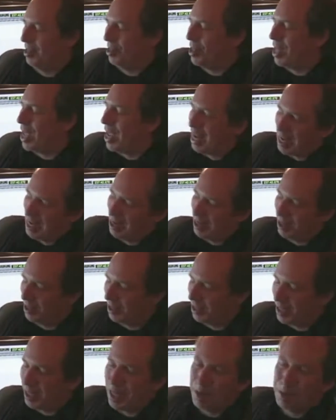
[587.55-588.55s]
thing,
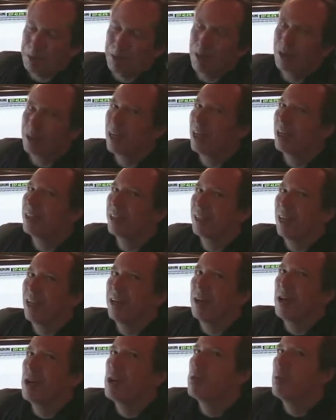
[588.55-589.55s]
the keyboard, until I
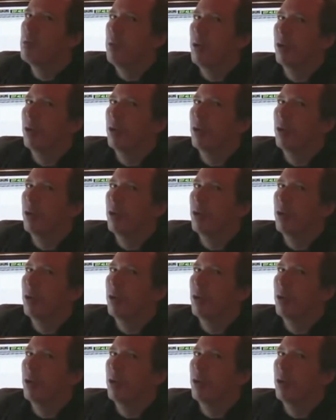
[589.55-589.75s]
know